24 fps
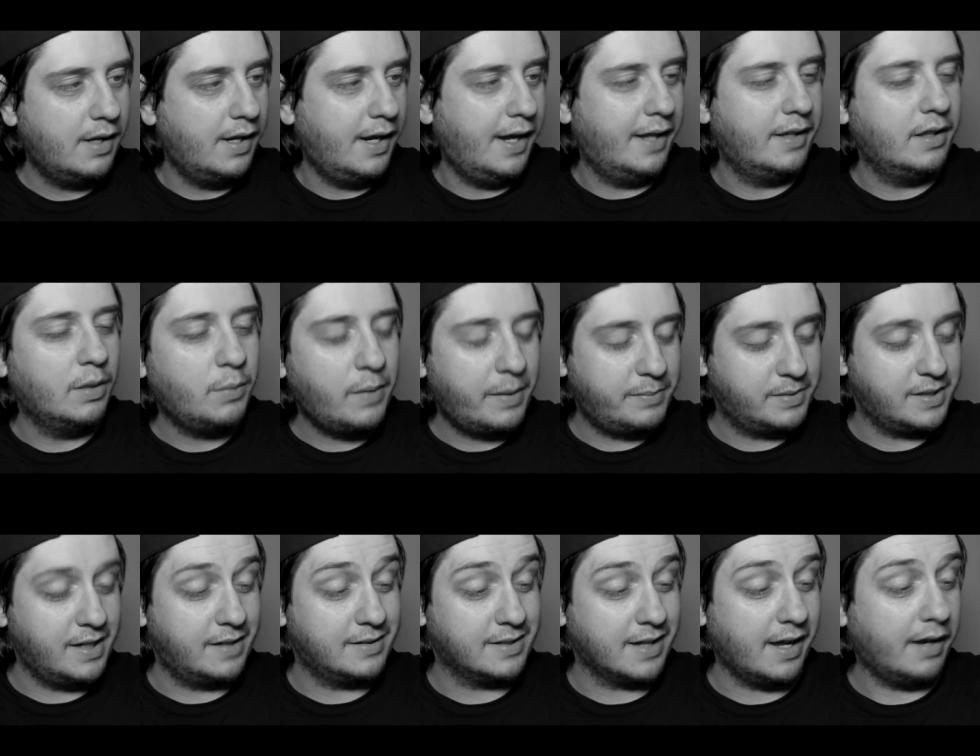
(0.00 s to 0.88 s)
And the
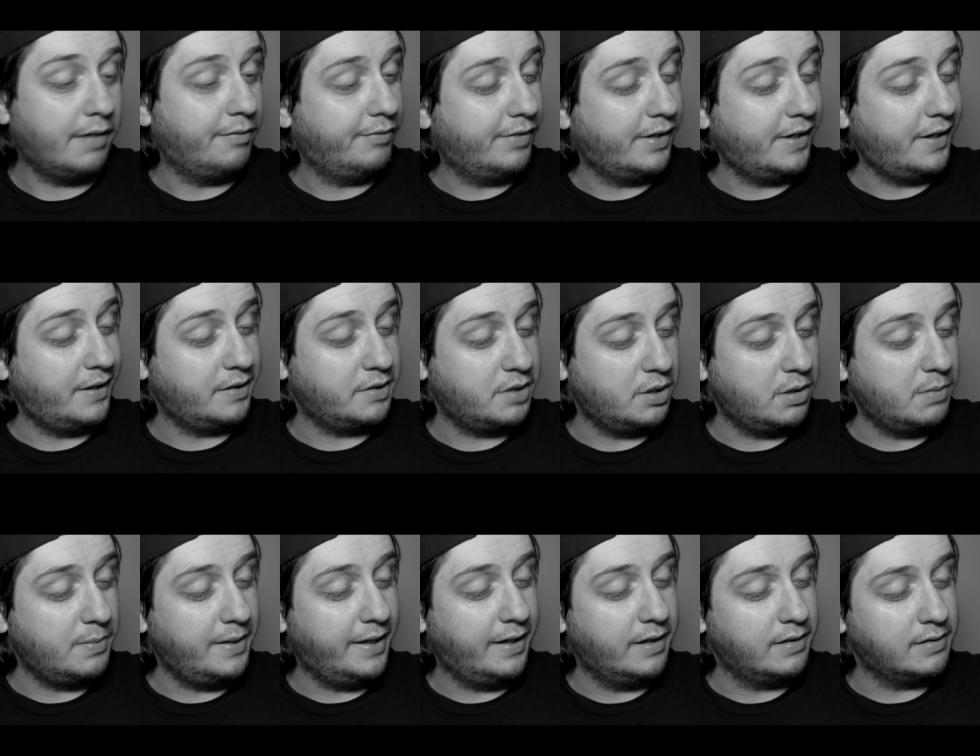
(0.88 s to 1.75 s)
website's kind of funny too,
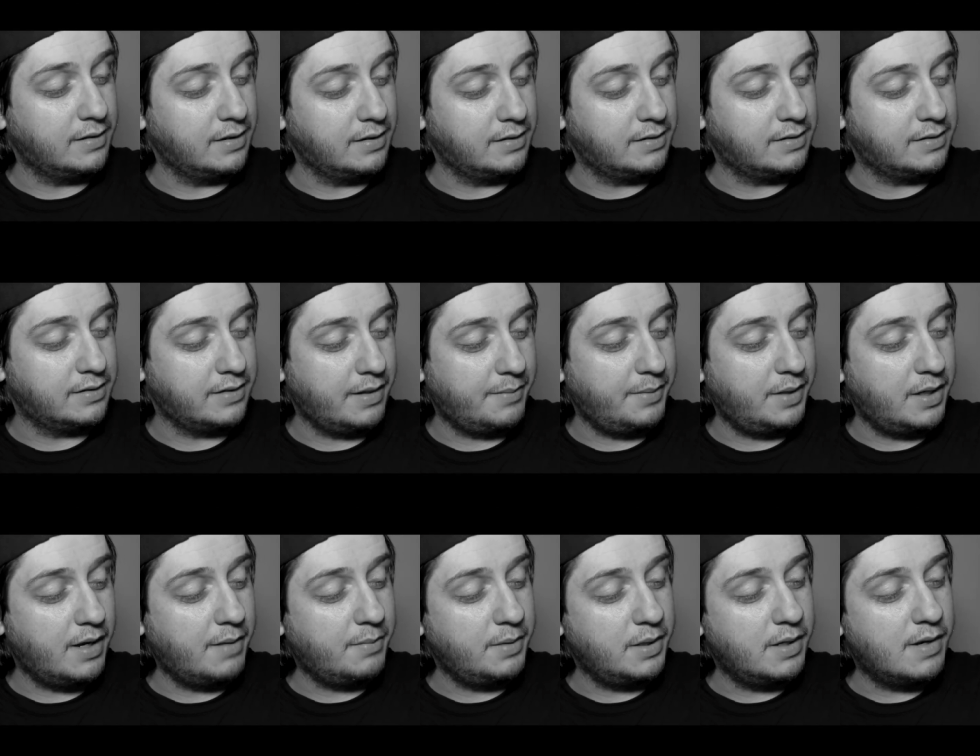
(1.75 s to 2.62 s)
because it's
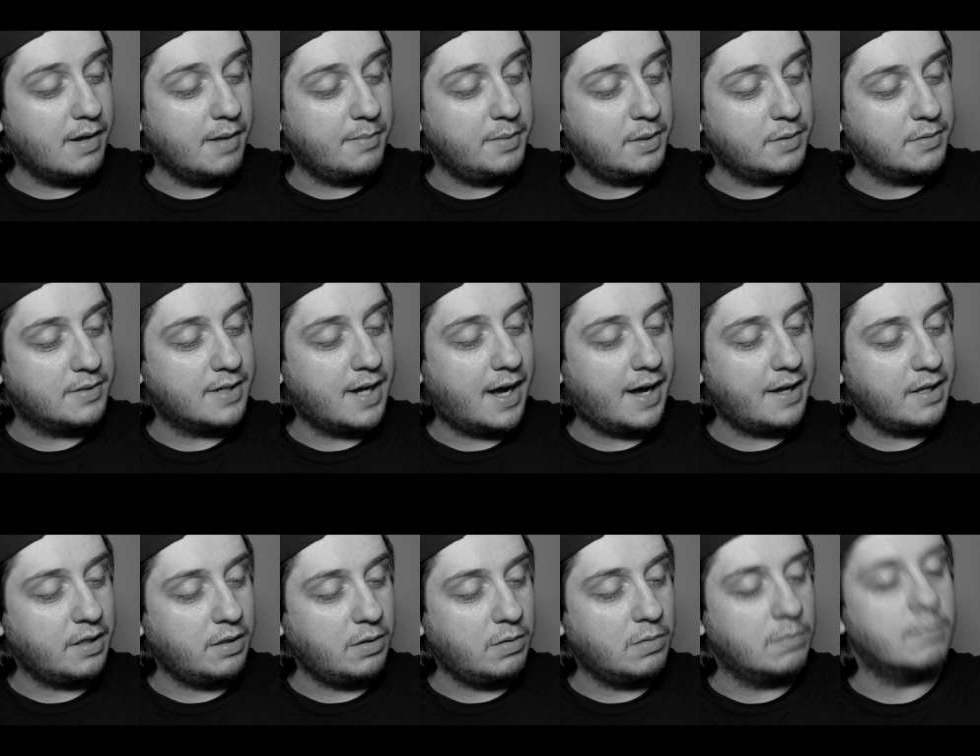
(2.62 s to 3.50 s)

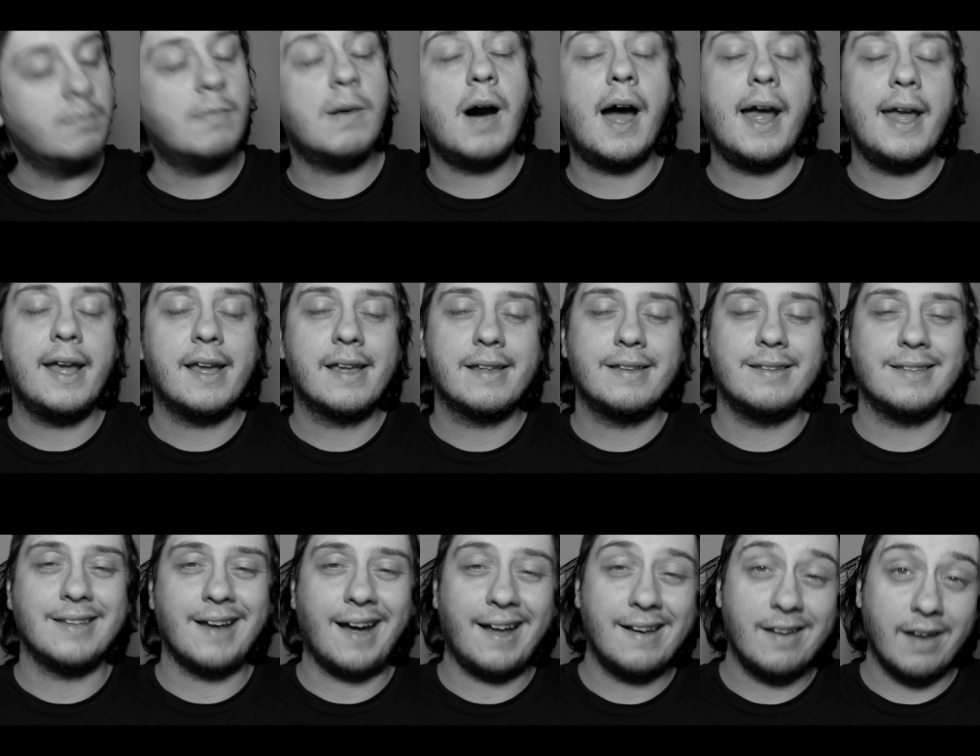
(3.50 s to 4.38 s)

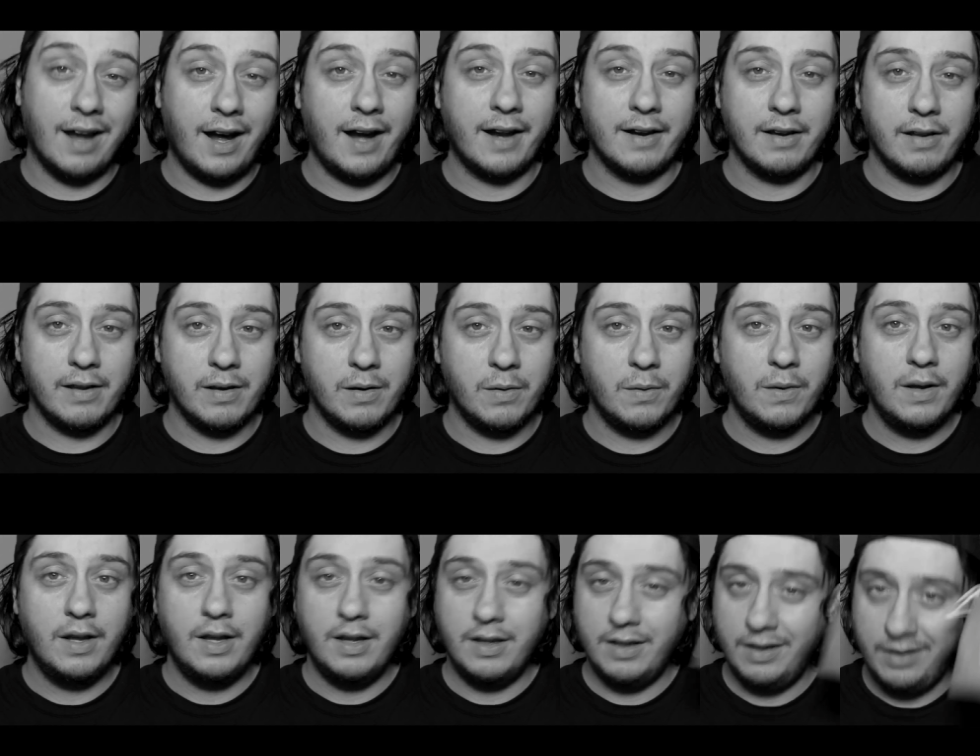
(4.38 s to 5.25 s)
www.youmic.audio,
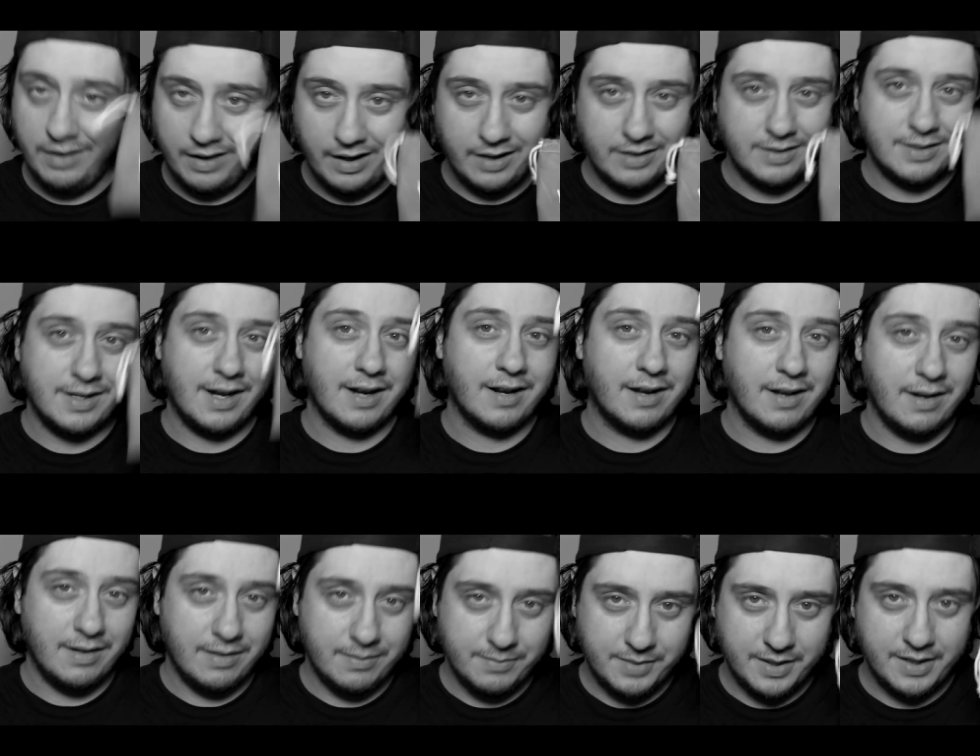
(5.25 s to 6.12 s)
not
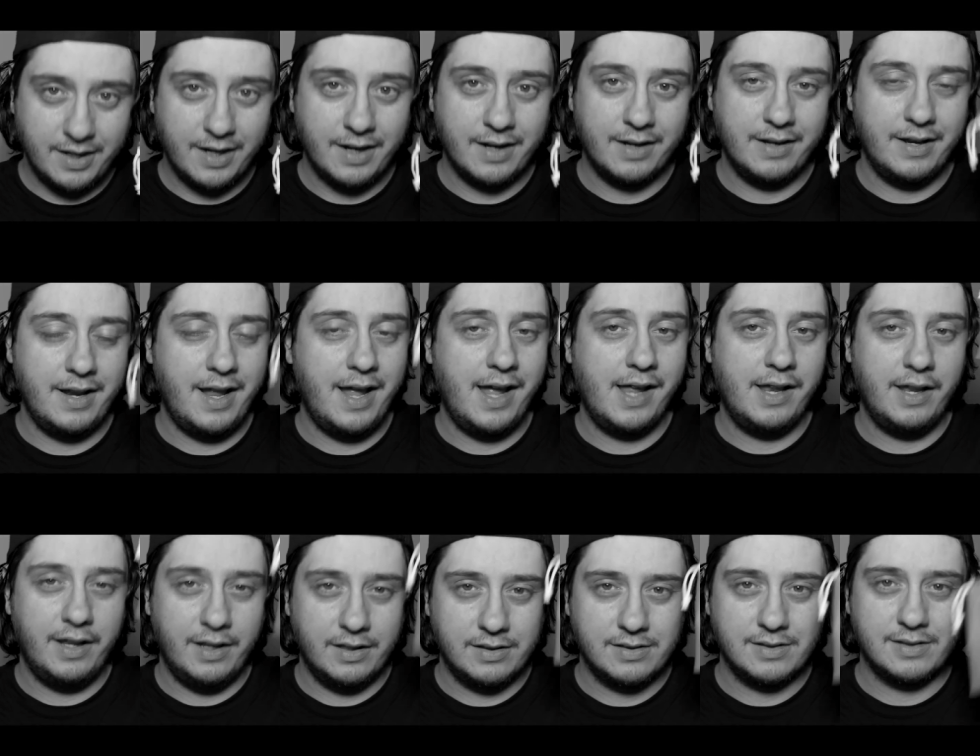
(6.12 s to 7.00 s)
.com.net,
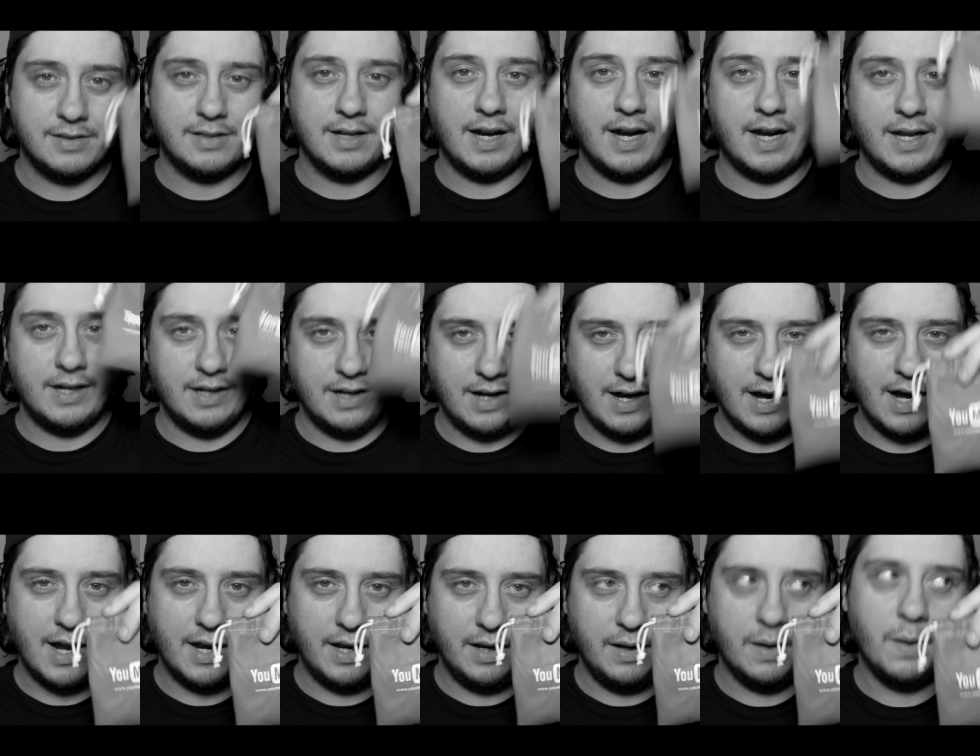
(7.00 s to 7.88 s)
it's
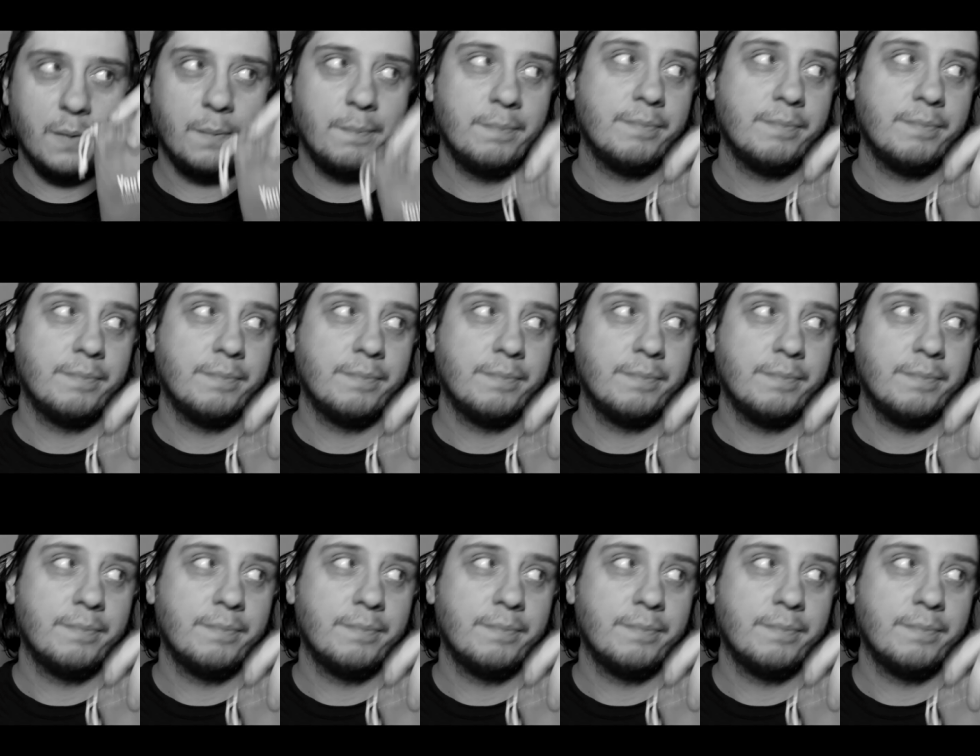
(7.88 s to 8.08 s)
.audio.